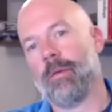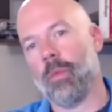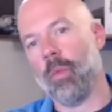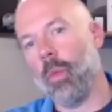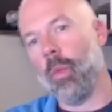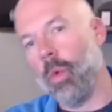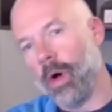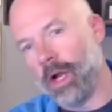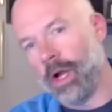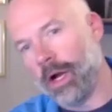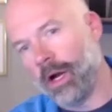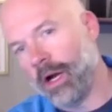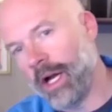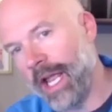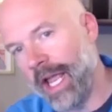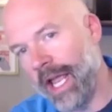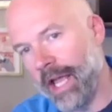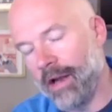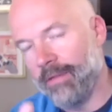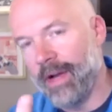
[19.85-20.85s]
where
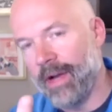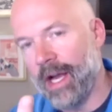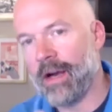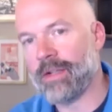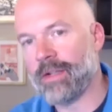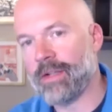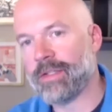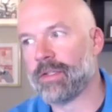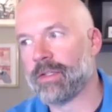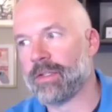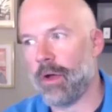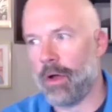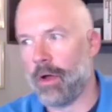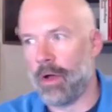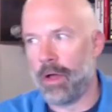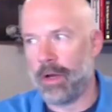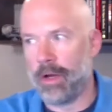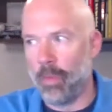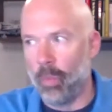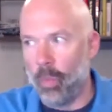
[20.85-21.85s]
antivirus has
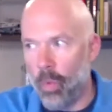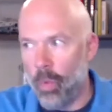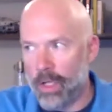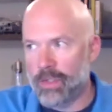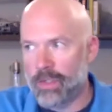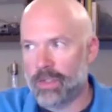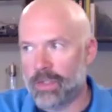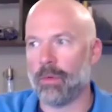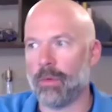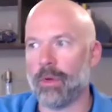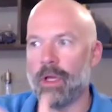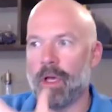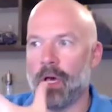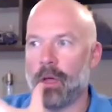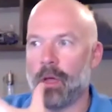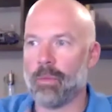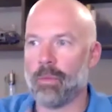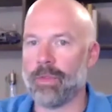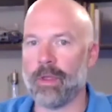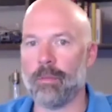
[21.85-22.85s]
gone and what's going
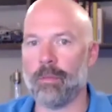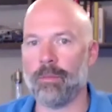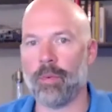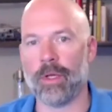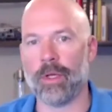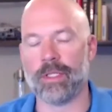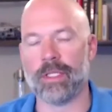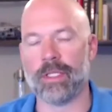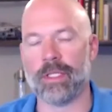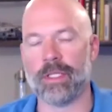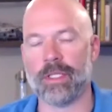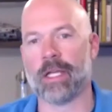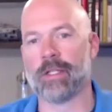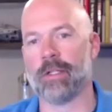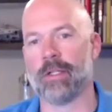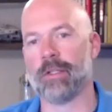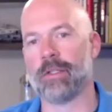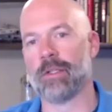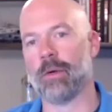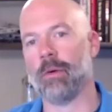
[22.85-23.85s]
on with endpoint
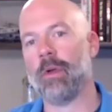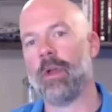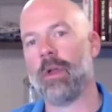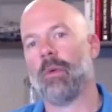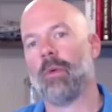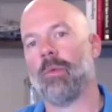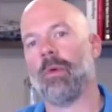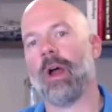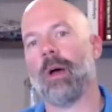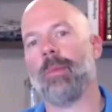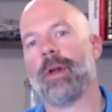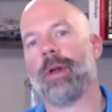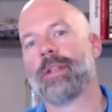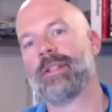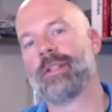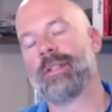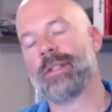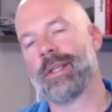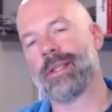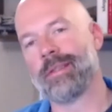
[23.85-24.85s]
detection. So Rob, why don't
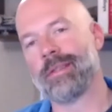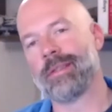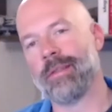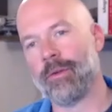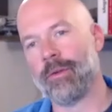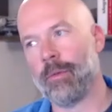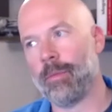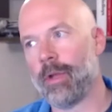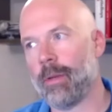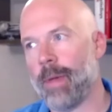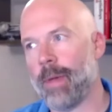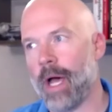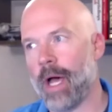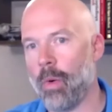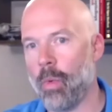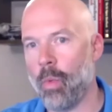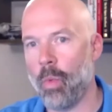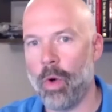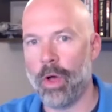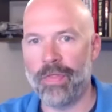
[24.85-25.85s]
you tell us a little bit about
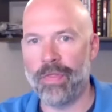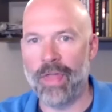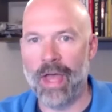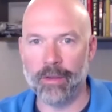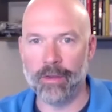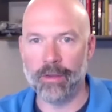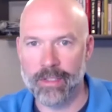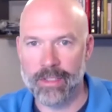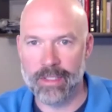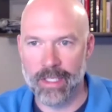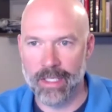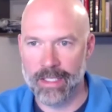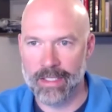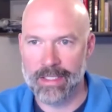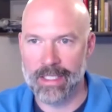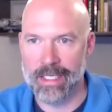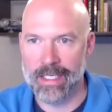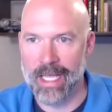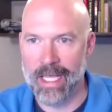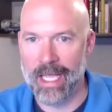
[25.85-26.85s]
what that looks like
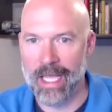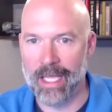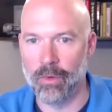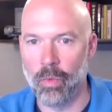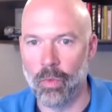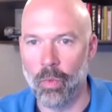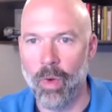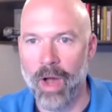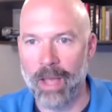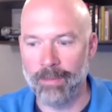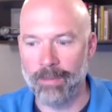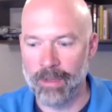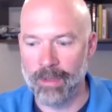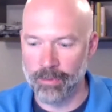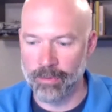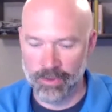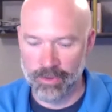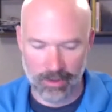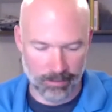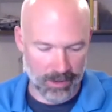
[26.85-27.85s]
today and why
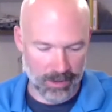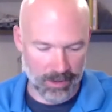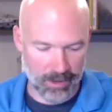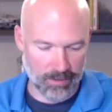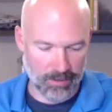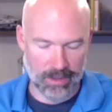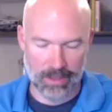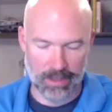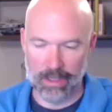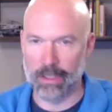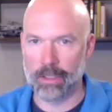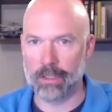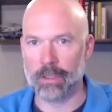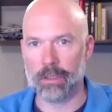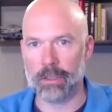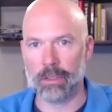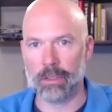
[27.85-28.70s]
people should be using it?